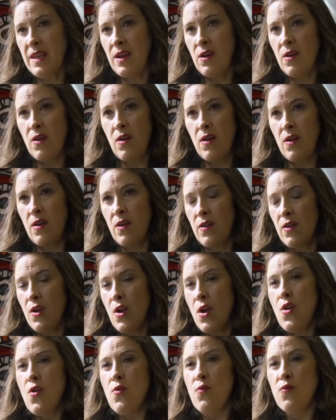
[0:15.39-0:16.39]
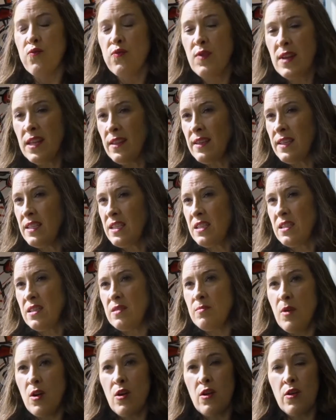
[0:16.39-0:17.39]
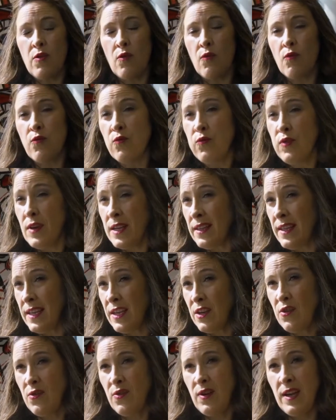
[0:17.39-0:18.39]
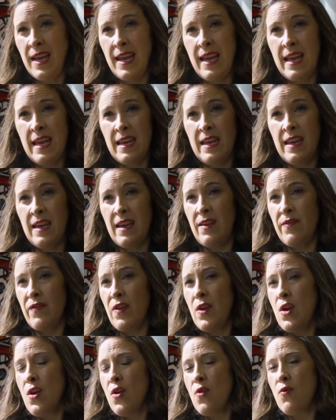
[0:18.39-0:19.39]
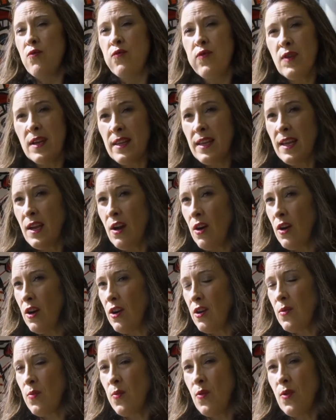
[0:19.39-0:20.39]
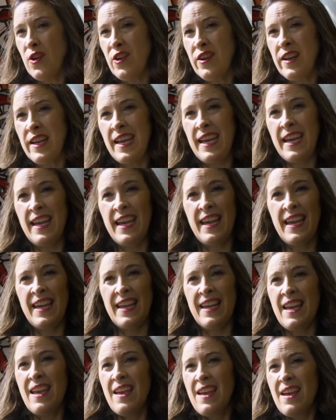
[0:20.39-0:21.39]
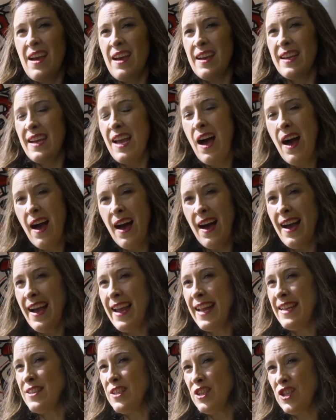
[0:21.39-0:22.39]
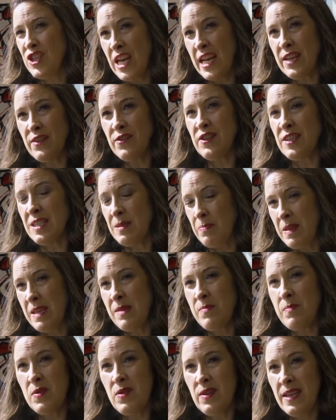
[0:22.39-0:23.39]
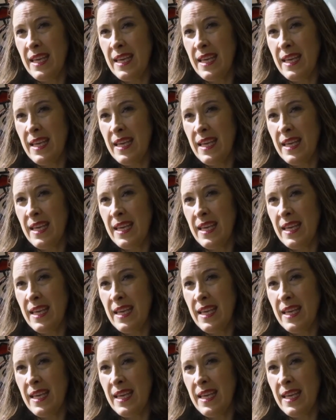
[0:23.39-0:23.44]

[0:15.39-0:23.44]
there are really smart, really creative, really hardworking, kind, generous people